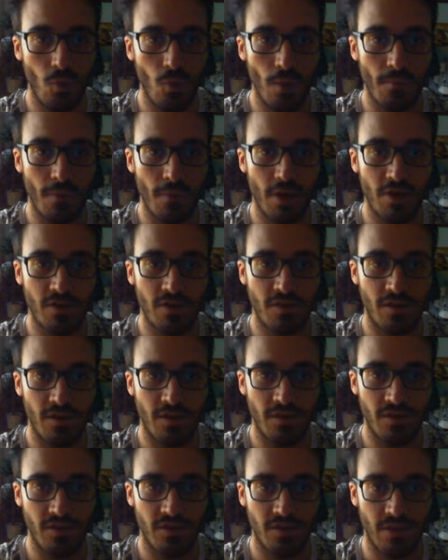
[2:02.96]

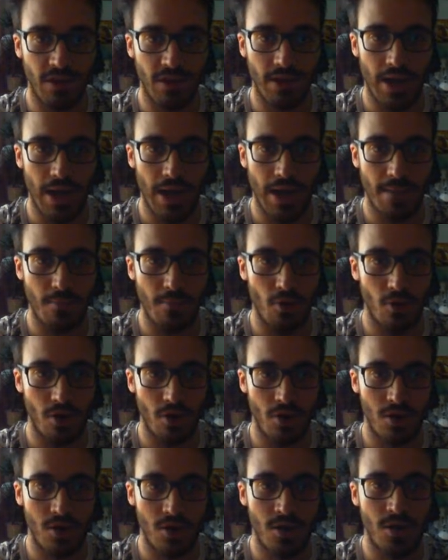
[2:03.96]
Marincess
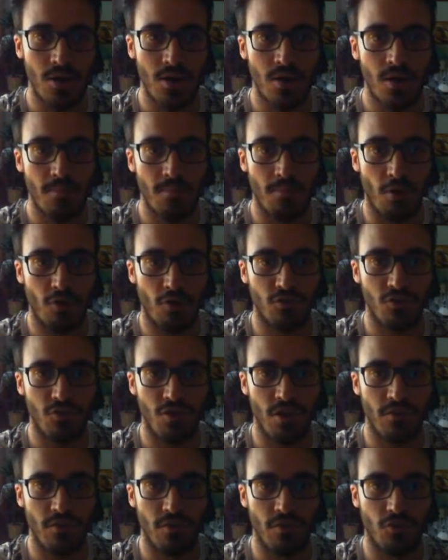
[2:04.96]
Glamour monster
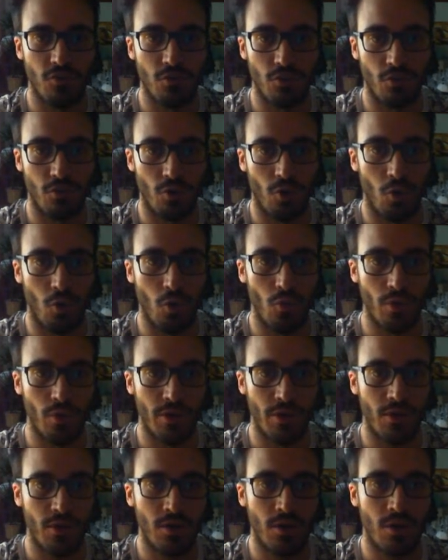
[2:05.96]
level 4 or lower.
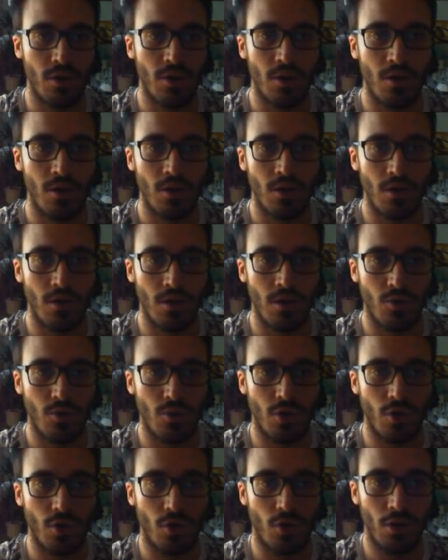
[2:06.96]
You
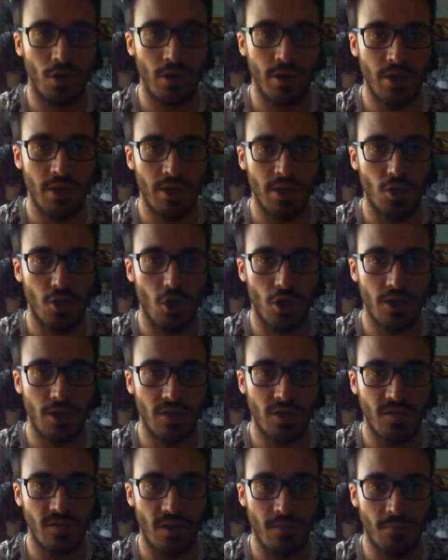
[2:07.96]
can only knock
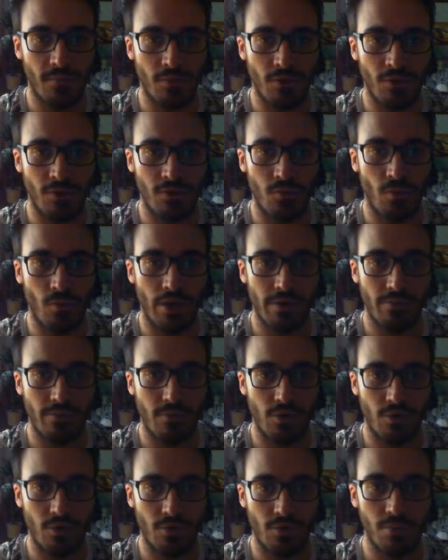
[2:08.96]
summon one
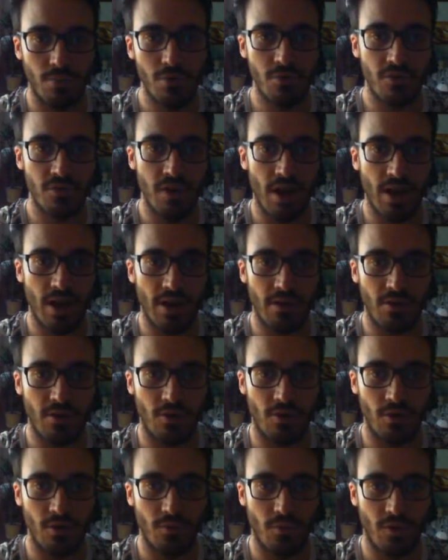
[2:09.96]
more blue slug
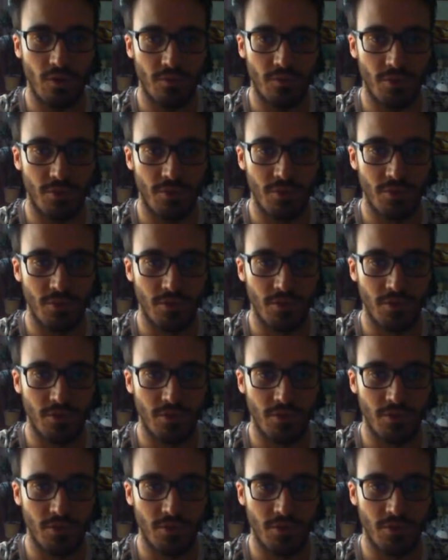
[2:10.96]
only once per turn.